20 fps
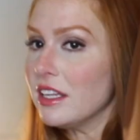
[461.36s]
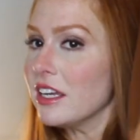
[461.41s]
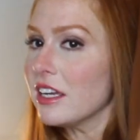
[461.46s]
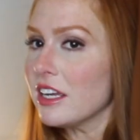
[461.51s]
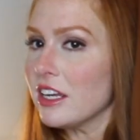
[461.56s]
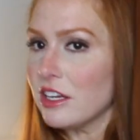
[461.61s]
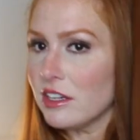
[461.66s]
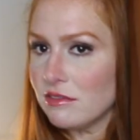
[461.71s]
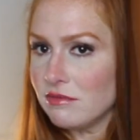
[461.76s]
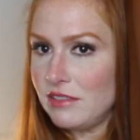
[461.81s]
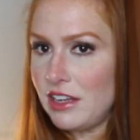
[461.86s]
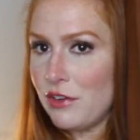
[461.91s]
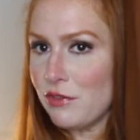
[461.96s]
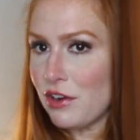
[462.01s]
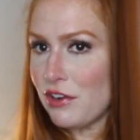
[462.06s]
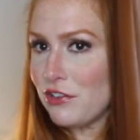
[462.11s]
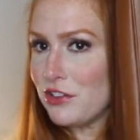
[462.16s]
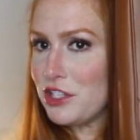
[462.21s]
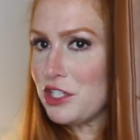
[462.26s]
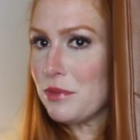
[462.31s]
like here in
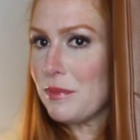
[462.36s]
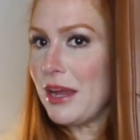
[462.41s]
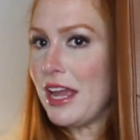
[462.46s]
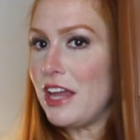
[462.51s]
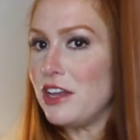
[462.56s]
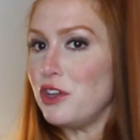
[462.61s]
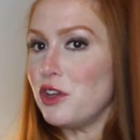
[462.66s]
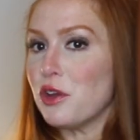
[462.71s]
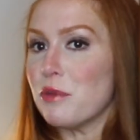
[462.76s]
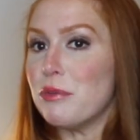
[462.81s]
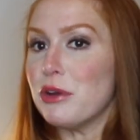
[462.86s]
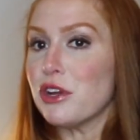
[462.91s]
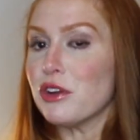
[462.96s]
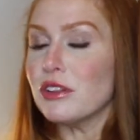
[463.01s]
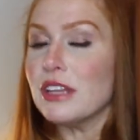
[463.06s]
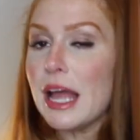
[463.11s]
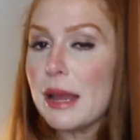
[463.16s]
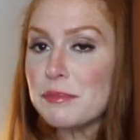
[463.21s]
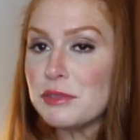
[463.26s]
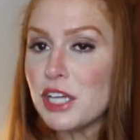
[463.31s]
reference to my head. You can put your
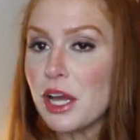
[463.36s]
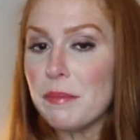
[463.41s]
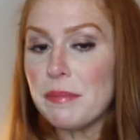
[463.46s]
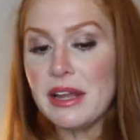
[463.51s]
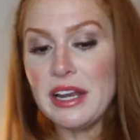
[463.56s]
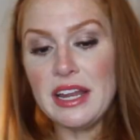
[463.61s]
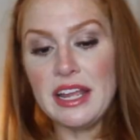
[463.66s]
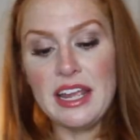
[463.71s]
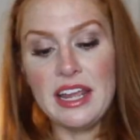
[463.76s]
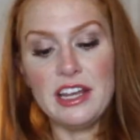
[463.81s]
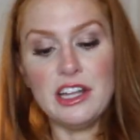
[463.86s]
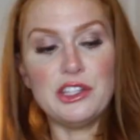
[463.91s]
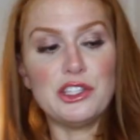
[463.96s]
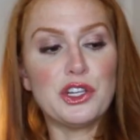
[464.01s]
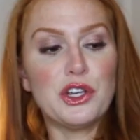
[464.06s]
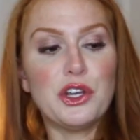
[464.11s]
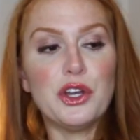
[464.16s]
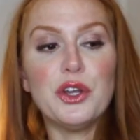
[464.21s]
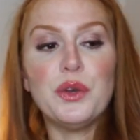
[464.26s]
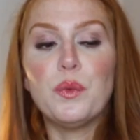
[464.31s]
laptop in it, and it's a
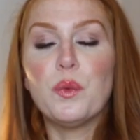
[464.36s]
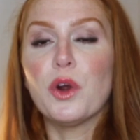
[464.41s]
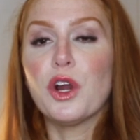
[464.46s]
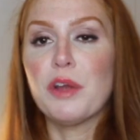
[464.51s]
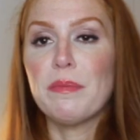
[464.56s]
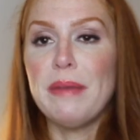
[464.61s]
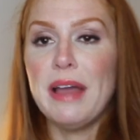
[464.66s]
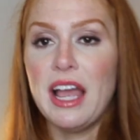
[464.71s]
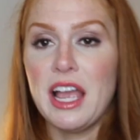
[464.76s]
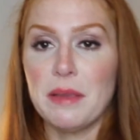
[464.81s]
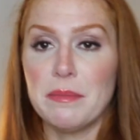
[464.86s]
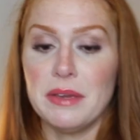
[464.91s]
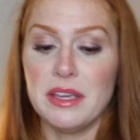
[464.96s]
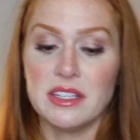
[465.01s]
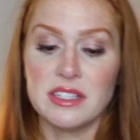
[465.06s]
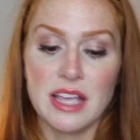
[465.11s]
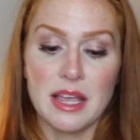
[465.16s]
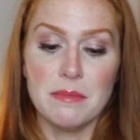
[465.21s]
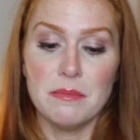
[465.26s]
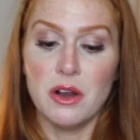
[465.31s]
good work bag
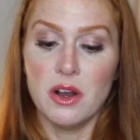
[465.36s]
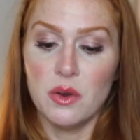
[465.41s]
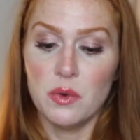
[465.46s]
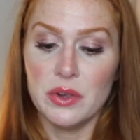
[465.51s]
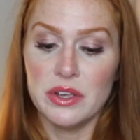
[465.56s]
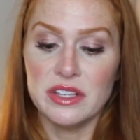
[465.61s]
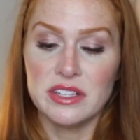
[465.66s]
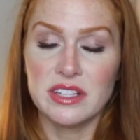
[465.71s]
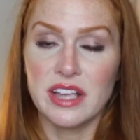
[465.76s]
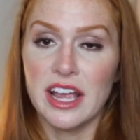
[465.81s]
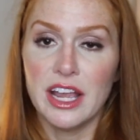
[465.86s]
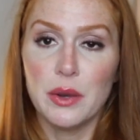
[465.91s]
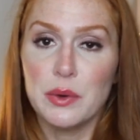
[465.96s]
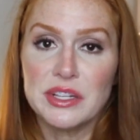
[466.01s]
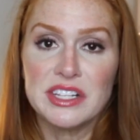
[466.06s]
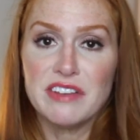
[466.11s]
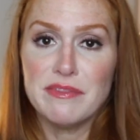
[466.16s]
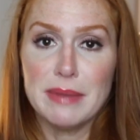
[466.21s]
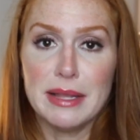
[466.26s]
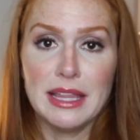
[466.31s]
because I always
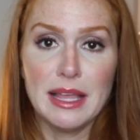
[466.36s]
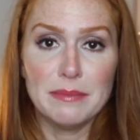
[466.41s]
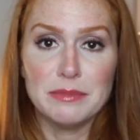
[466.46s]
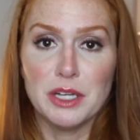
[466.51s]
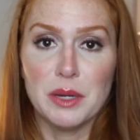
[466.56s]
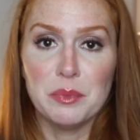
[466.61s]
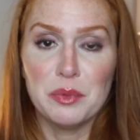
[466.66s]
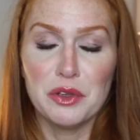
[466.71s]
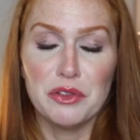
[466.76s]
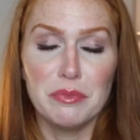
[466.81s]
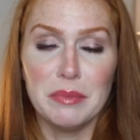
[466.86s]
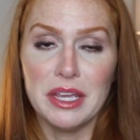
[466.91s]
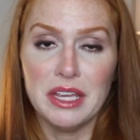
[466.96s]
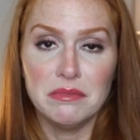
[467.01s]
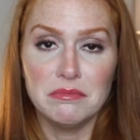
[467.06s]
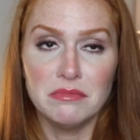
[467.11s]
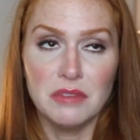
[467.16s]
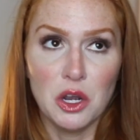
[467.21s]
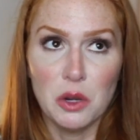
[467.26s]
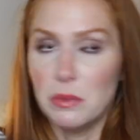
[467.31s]
have my laptop with me,
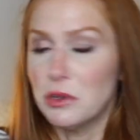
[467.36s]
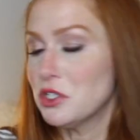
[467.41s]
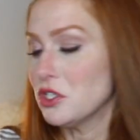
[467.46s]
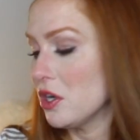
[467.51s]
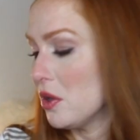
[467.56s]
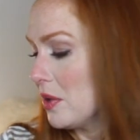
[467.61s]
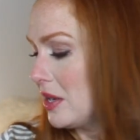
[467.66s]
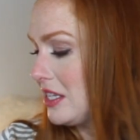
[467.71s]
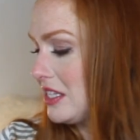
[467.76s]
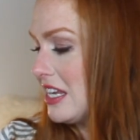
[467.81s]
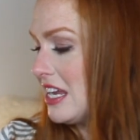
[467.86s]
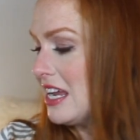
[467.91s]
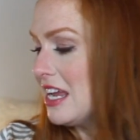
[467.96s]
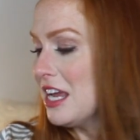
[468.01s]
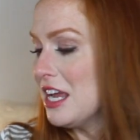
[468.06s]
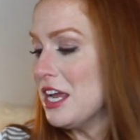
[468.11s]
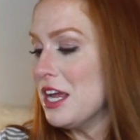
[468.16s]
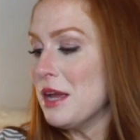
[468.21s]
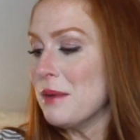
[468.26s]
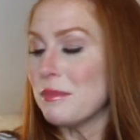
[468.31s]
almost always.
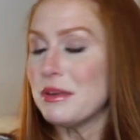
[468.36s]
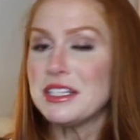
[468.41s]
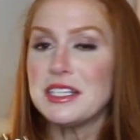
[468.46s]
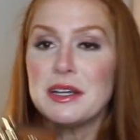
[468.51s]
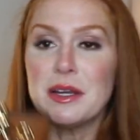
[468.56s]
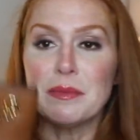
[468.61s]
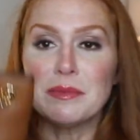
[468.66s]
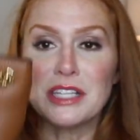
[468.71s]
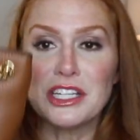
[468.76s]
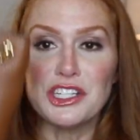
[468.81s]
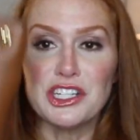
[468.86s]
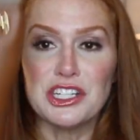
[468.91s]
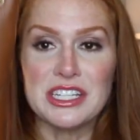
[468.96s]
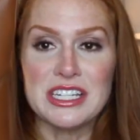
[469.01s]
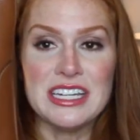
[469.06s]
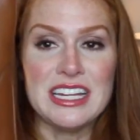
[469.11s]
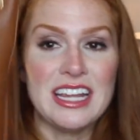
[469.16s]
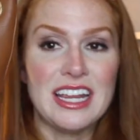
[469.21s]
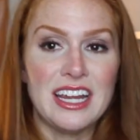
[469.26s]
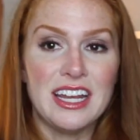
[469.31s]
But sometimes I just
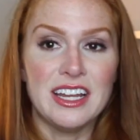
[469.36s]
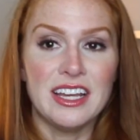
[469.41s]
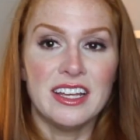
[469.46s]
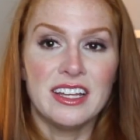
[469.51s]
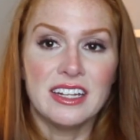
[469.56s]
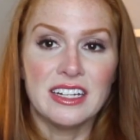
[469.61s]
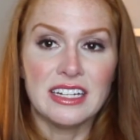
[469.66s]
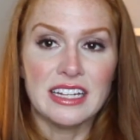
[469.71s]
need